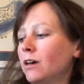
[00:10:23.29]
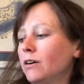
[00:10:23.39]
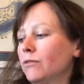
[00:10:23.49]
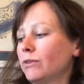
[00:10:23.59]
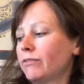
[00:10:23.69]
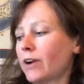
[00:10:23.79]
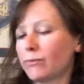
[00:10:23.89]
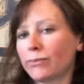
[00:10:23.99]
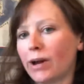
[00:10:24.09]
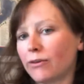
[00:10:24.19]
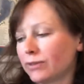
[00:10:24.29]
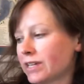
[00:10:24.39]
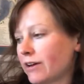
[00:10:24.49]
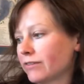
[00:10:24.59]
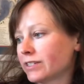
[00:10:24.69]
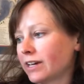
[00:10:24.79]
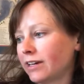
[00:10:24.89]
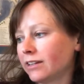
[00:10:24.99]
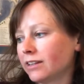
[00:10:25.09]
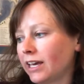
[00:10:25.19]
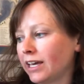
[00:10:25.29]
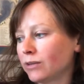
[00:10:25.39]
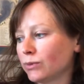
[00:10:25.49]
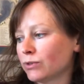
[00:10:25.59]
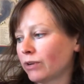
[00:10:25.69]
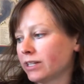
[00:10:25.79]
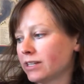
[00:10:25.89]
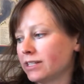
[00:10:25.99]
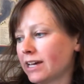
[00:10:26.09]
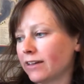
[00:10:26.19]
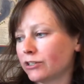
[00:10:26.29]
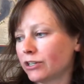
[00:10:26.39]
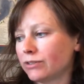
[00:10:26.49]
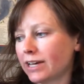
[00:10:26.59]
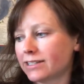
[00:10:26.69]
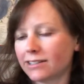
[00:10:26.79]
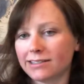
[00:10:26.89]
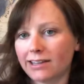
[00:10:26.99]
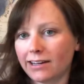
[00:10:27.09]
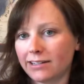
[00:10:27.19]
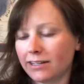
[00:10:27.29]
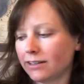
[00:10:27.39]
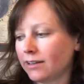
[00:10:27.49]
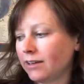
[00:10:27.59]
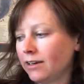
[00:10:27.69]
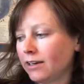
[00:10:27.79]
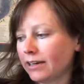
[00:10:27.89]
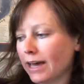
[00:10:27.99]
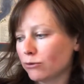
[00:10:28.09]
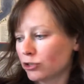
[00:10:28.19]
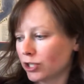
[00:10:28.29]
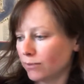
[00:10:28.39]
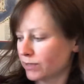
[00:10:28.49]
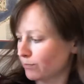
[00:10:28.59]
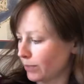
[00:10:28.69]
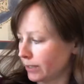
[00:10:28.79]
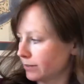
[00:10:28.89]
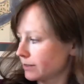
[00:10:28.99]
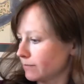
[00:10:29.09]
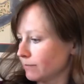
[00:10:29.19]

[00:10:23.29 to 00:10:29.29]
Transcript: When Farmer Brown was out of sight, the animals ran to the talent show desk and signed in. Cows, sheeps, pigs.